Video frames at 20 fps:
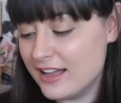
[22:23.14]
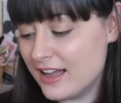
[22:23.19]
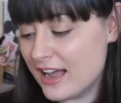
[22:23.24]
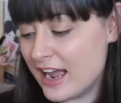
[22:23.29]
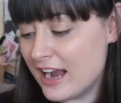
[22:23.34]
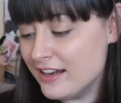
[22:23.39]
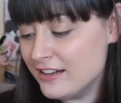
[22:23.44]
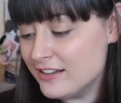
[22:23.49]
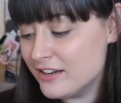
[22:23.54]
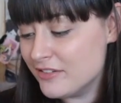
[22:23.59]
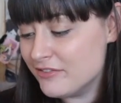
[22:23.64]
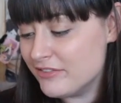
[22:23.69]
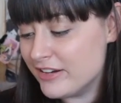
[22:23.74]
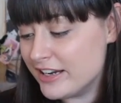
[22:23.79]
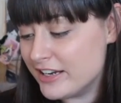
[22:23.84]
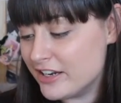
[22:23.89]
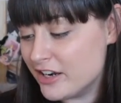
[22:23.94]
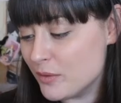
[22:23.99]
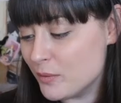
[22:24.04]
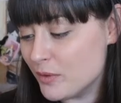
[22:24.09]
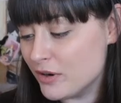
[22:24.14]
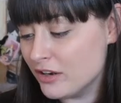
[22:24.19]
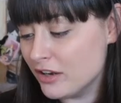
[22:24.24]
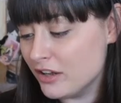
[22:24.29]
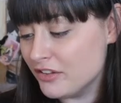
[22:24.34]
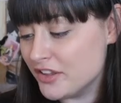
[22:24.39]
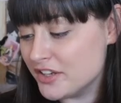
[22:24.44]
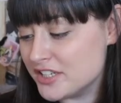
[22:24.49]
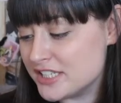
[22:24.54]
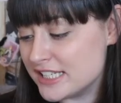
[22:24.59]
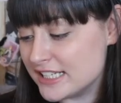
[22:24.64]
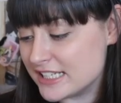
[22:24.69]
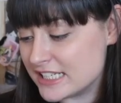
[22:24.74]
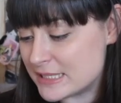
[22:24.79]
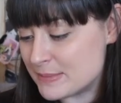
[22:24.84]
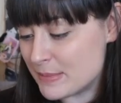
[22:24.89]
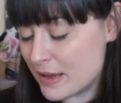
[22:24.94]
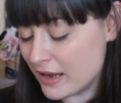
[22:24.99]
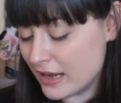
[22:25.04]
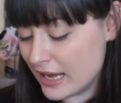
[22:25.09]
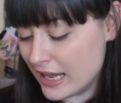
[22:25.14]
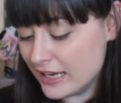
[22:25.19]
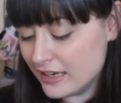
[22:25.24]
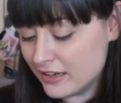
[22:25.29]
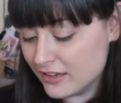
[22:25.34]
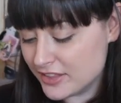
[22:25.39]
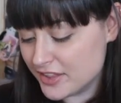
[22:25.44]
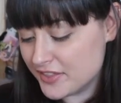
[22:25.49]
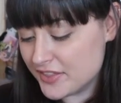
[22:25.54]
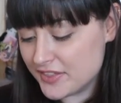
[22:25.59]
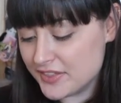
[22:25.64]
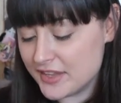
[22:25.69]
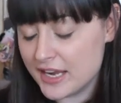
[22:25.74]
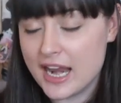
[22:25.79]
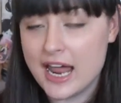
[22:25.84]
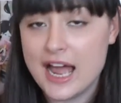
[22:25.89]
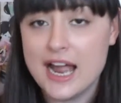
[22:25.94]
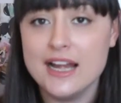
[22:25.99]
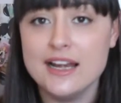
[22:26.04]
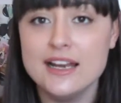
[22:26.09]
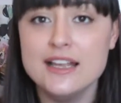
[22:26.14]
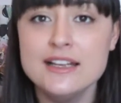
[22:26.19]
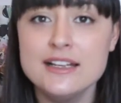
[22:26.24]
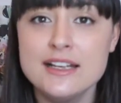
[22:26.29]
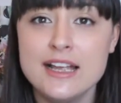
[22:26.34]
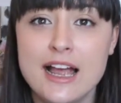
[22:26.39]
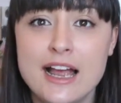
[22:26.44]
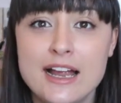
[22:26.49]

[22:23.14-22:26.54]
I don't really know what a lot of those things smell like other than the lilac.